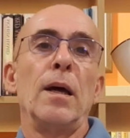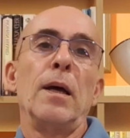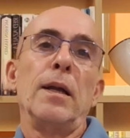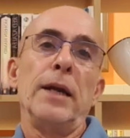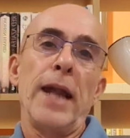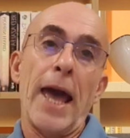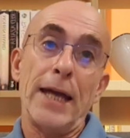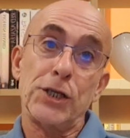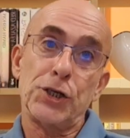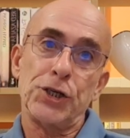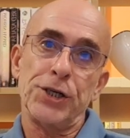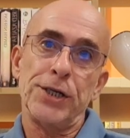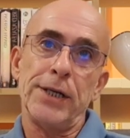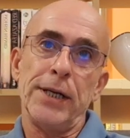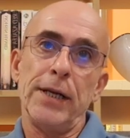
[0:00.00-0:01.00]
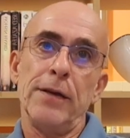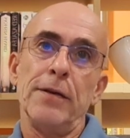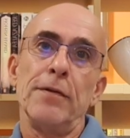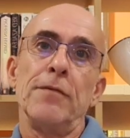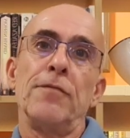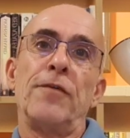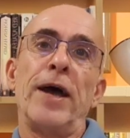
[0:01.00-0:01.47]
Naturally,
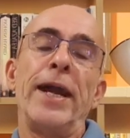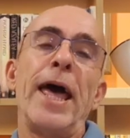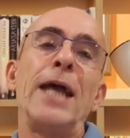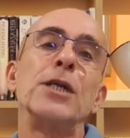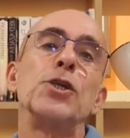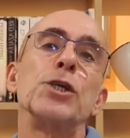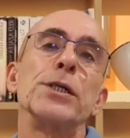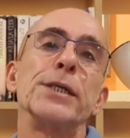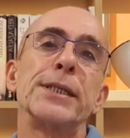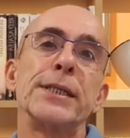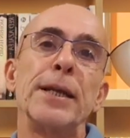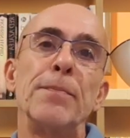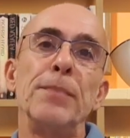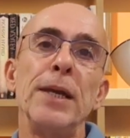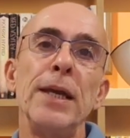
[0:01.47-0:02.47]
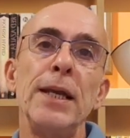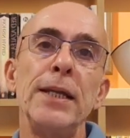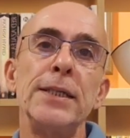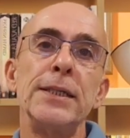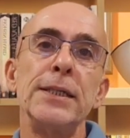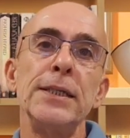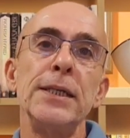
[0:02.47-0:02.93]
financial
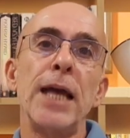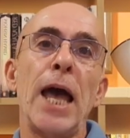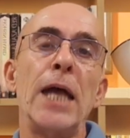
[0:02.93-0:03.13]
stability